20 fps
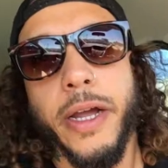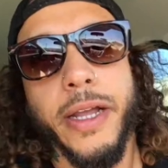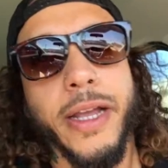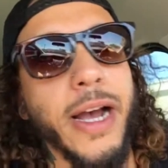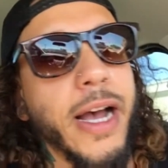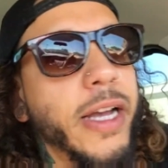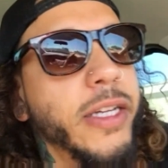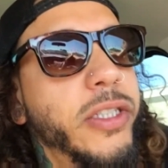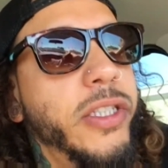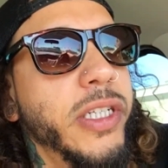right,
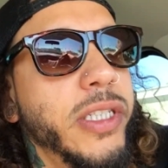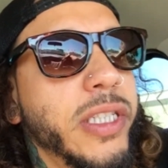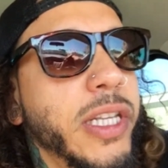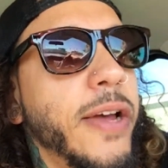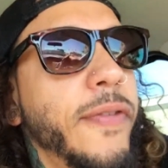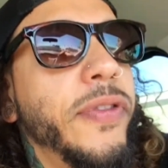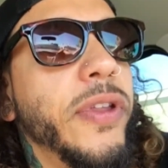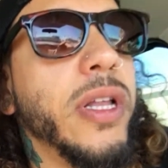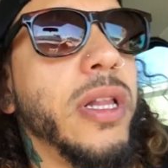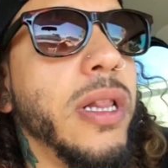guys, just
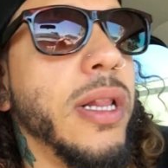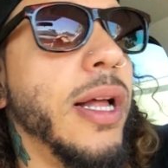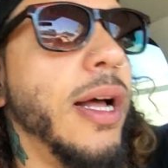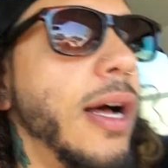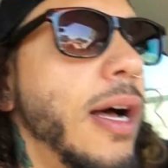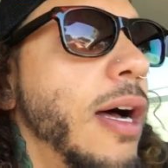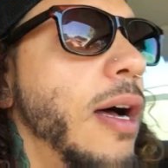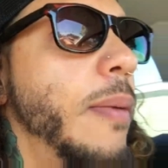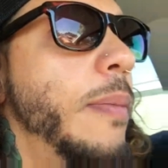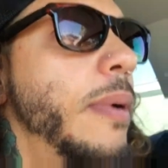left the
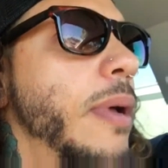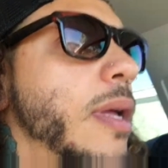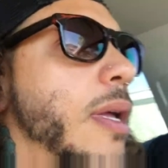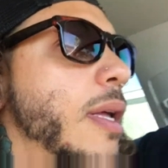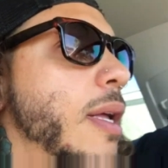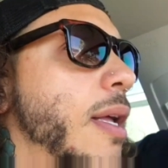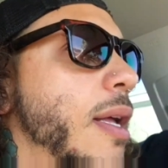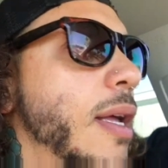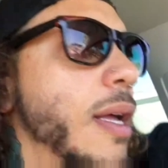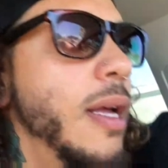club.
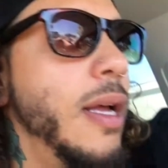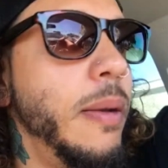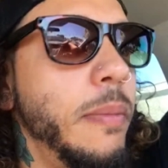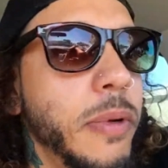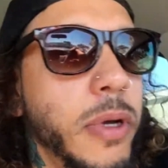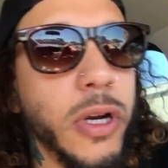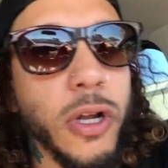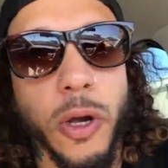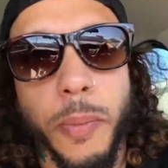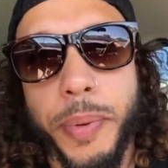I'm
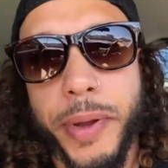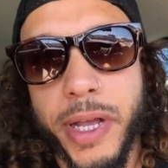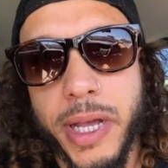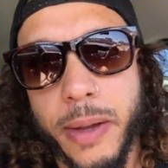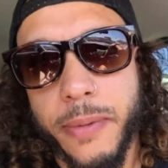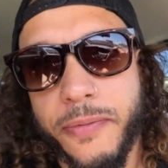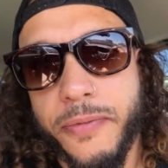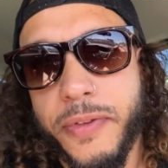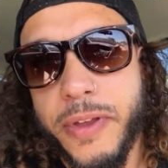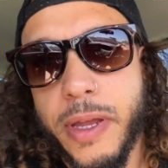gonna go pick
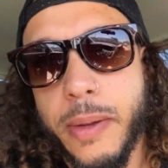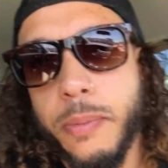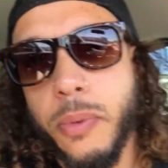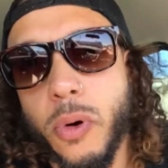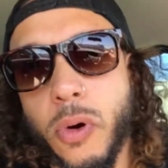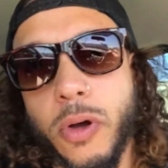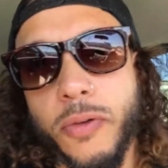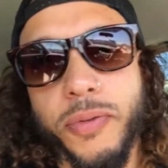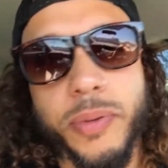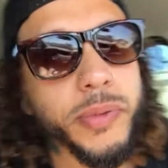up
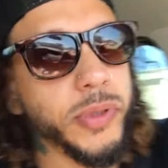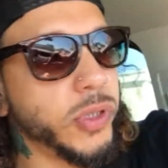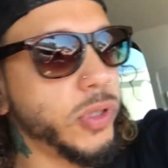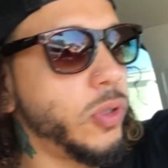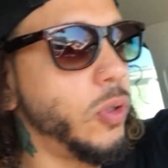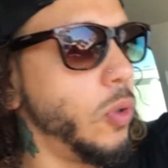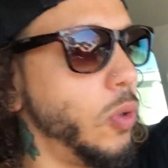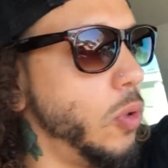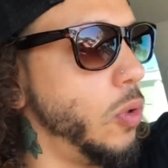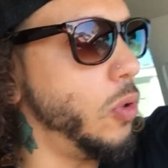V-Boy from
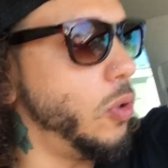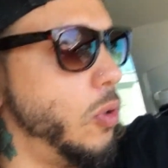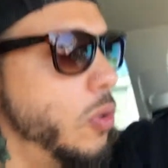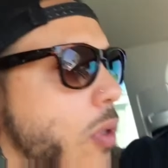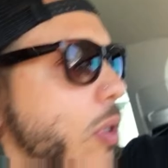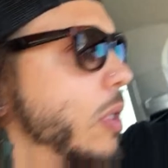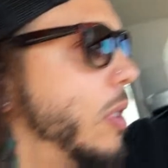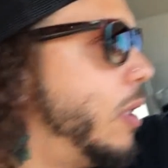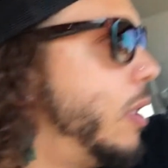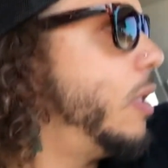
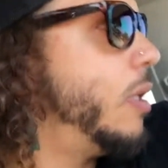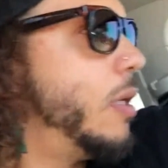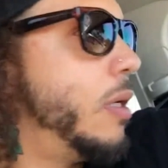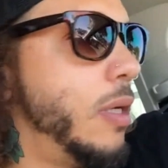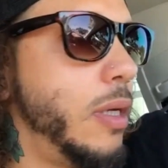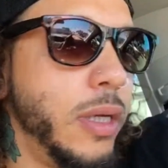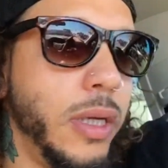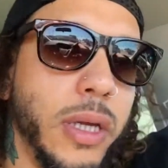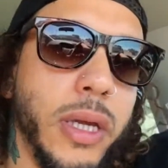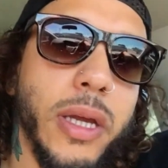school
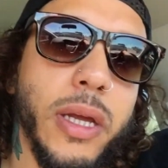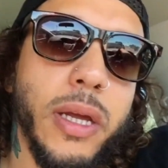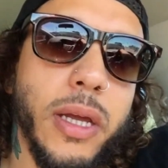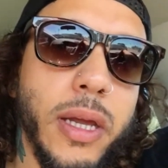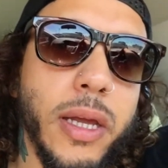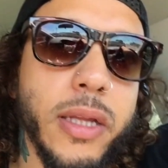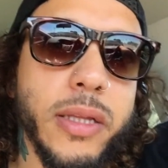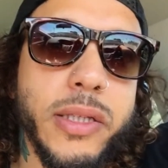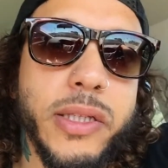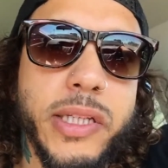
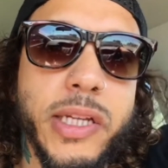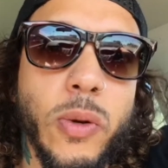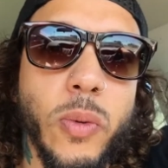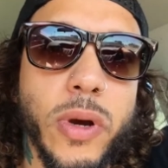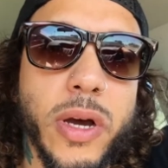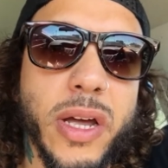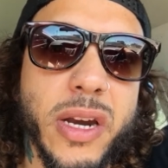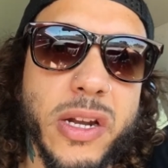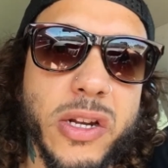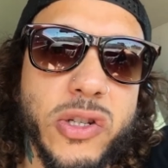and see
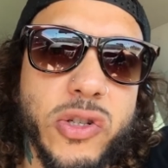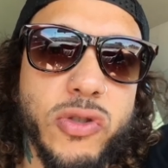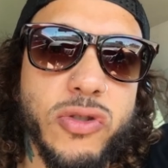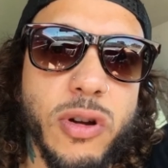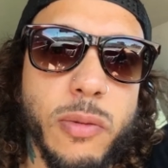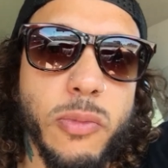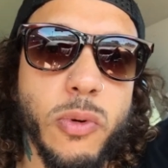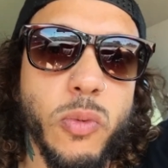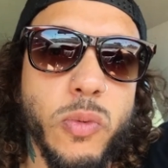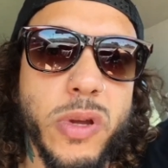what kind of
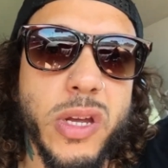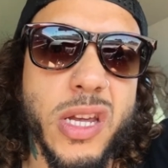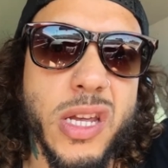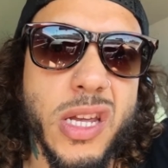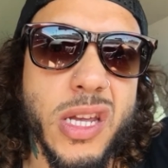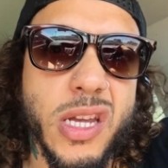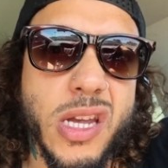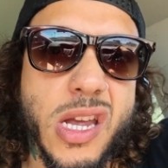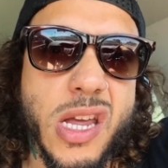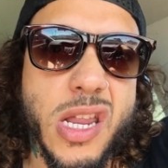trouble
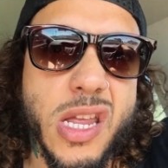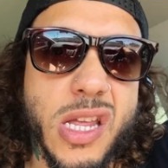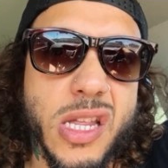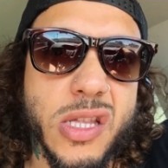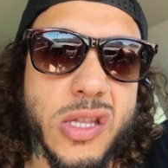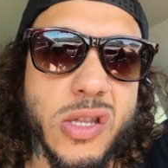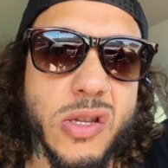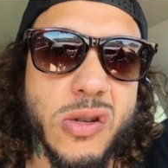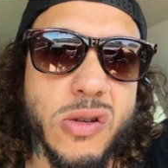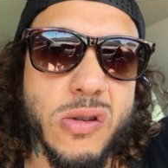
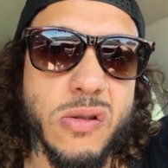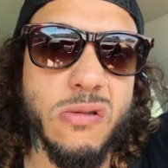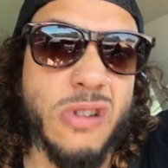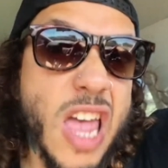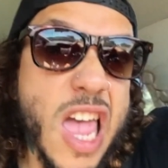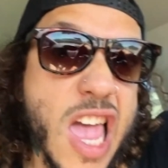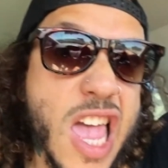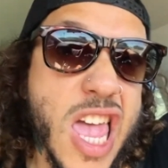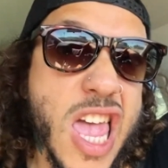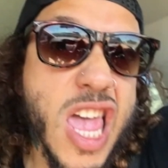we
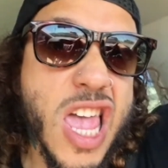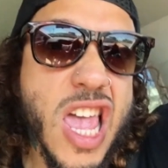get.